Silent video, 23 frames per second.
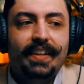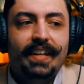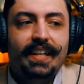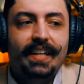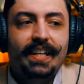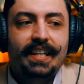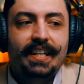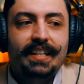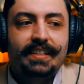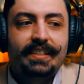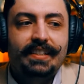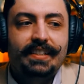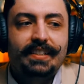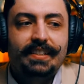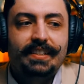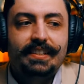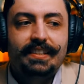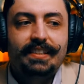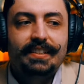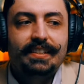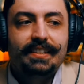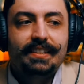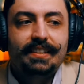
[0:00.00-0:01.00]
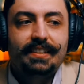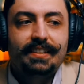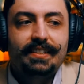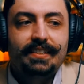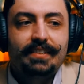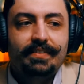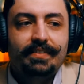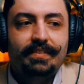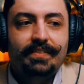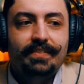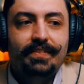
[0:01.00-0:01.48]
it's
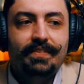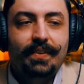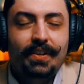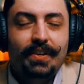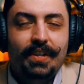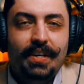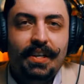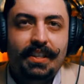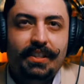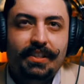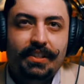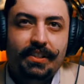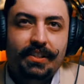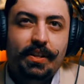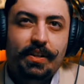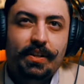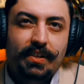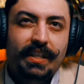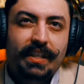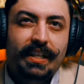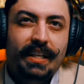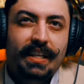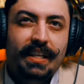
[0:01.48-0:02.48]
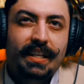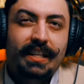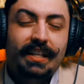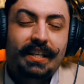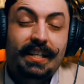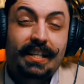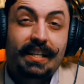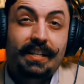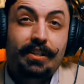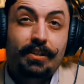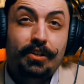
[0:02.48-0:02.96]
for us going in
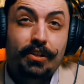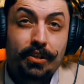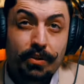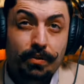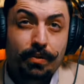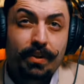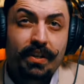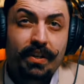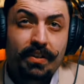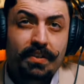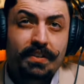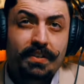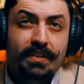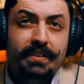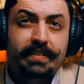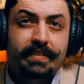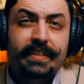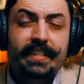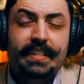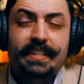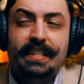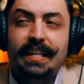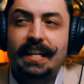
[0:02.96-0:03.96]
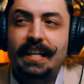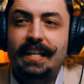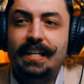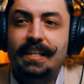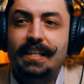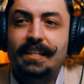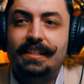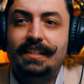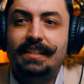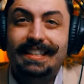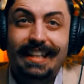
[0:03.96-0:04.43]
and doing all of it
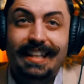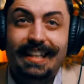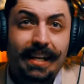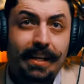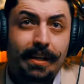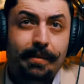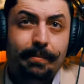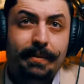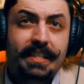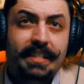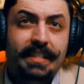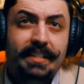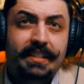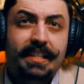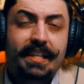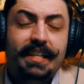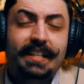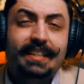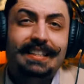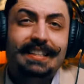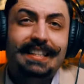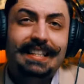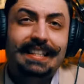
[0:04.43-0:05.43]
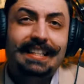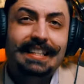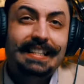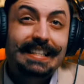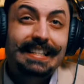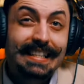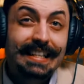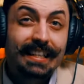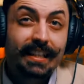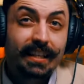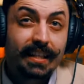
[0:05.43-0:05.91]
and setting up these things and
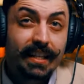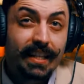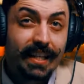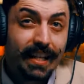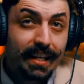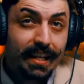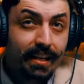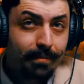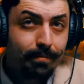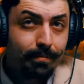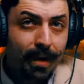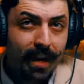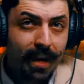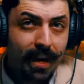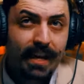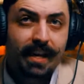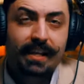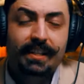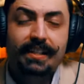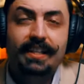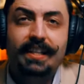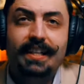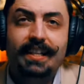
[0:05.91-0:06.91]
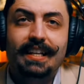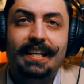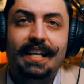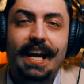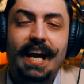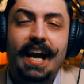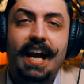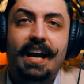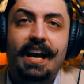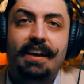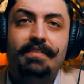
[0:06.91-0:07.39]
seeing the impact it can
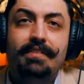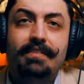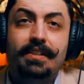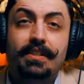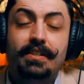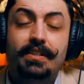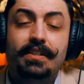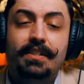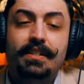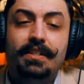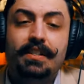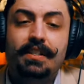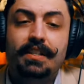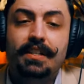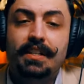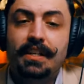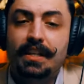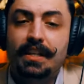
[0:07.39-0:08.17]
have on